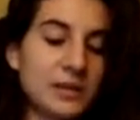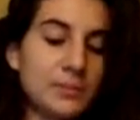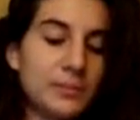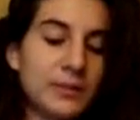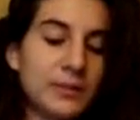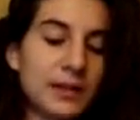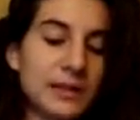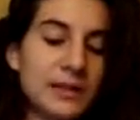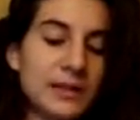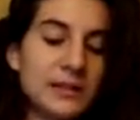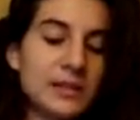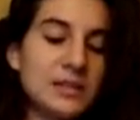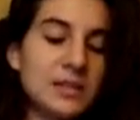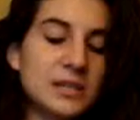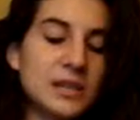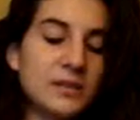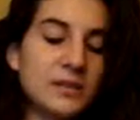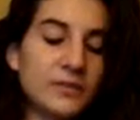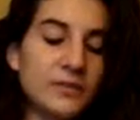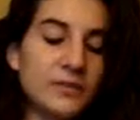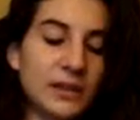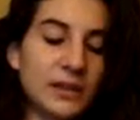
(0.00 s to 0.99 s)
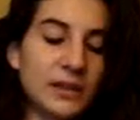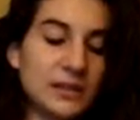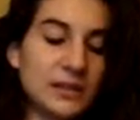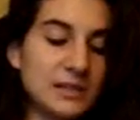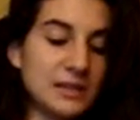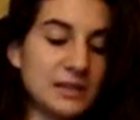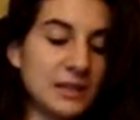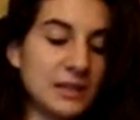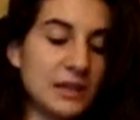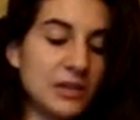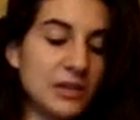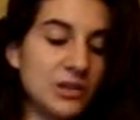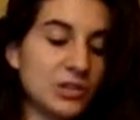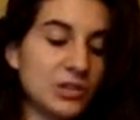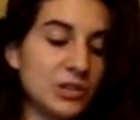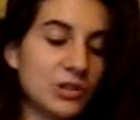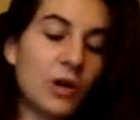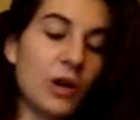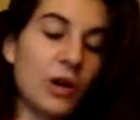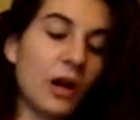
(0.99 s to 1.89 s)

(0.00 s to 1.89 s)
complaining tearfully to each and